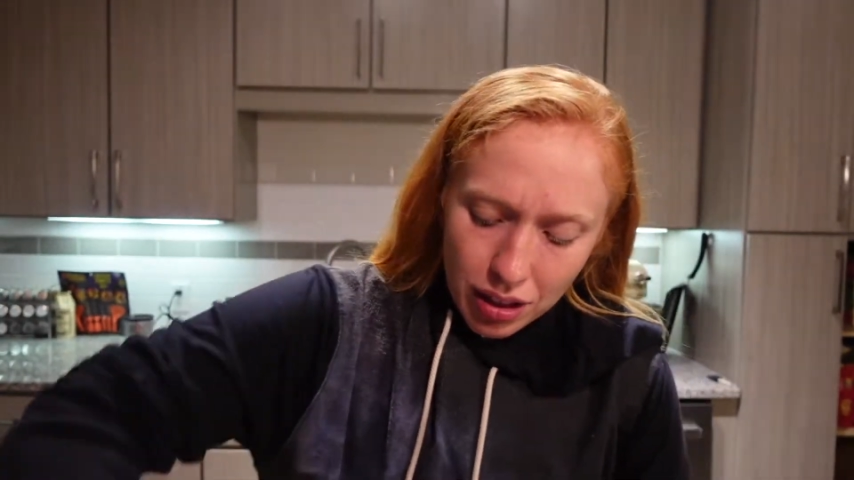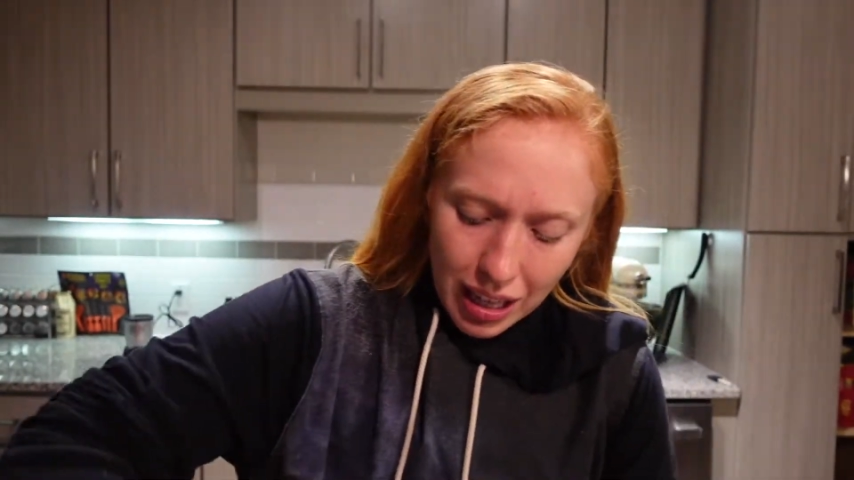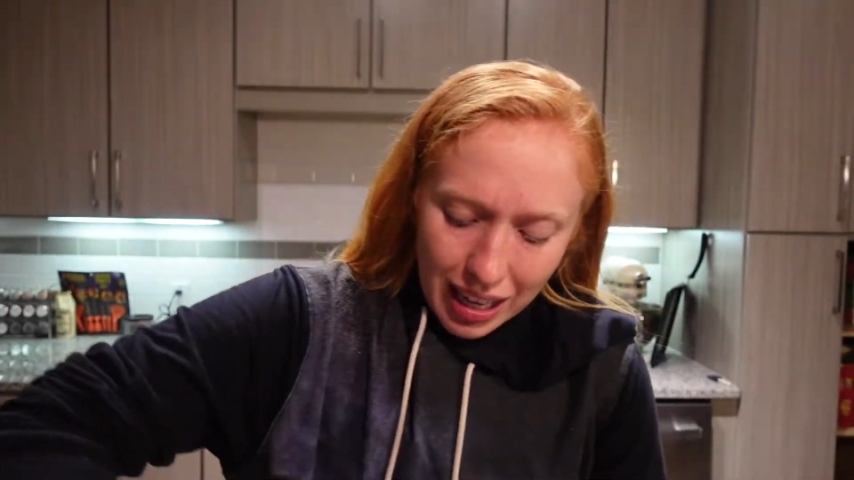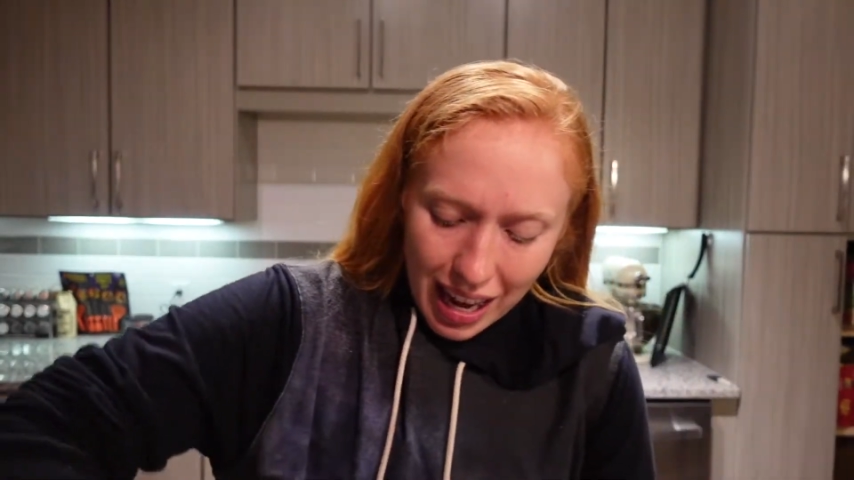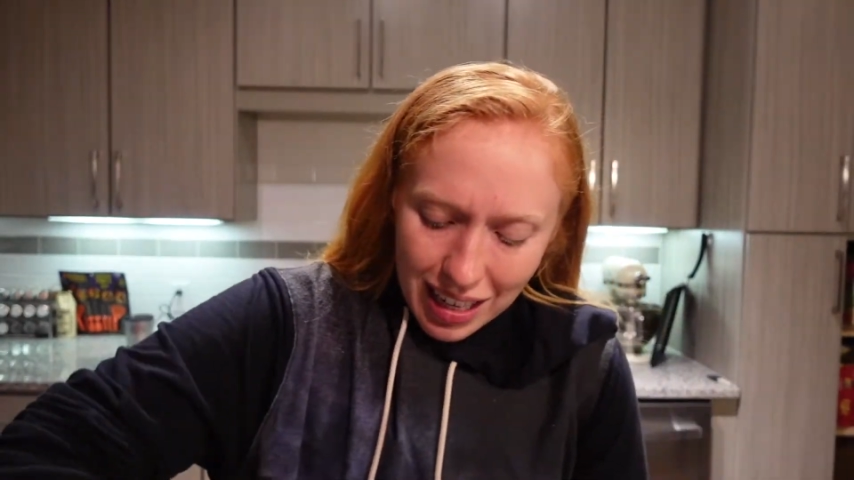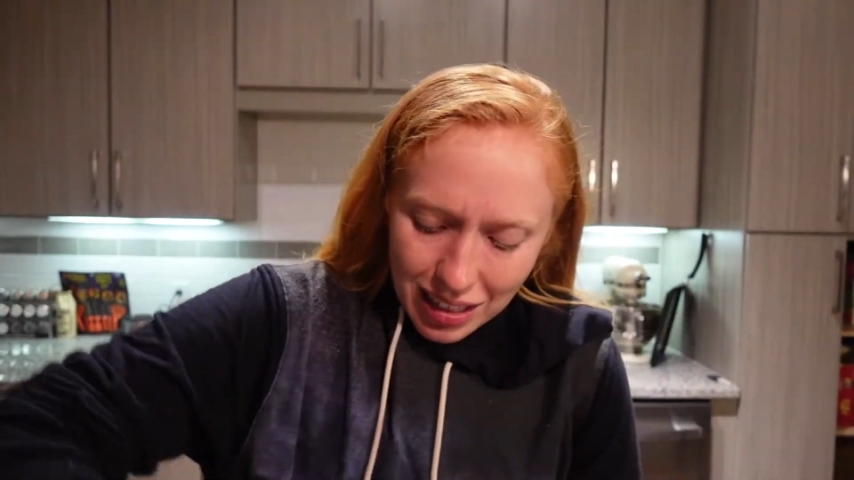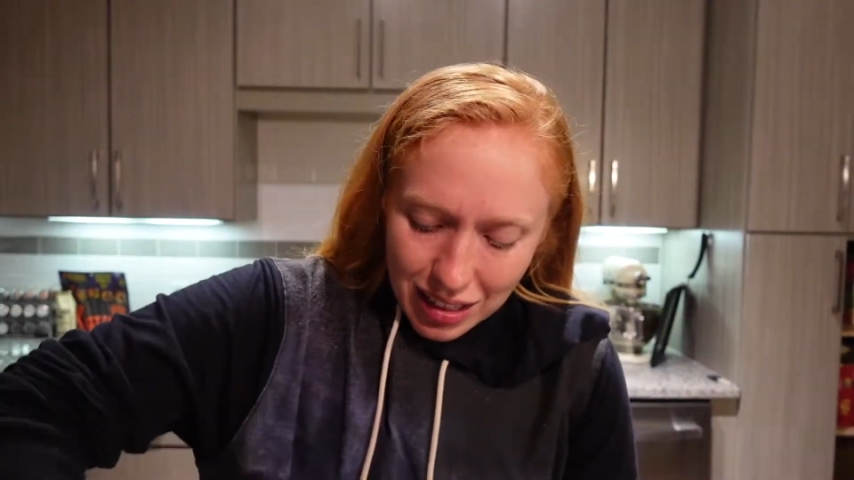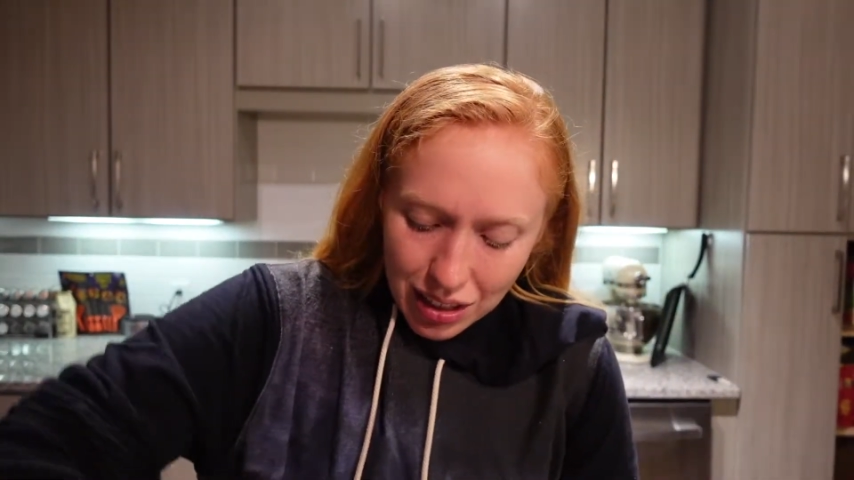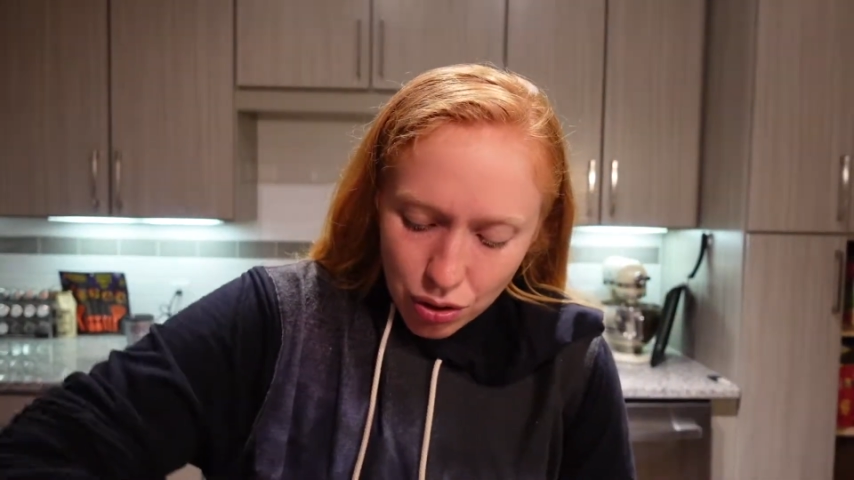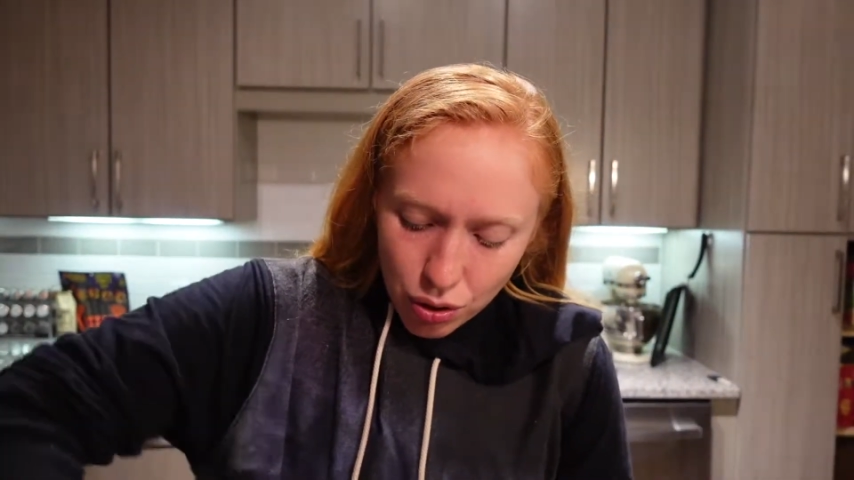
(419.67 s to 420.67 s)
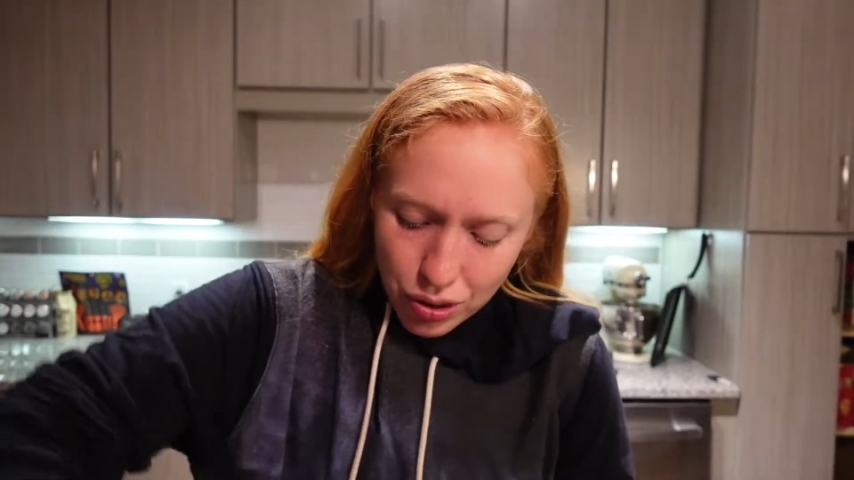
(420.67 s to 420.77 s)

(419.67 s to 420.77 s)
like analytical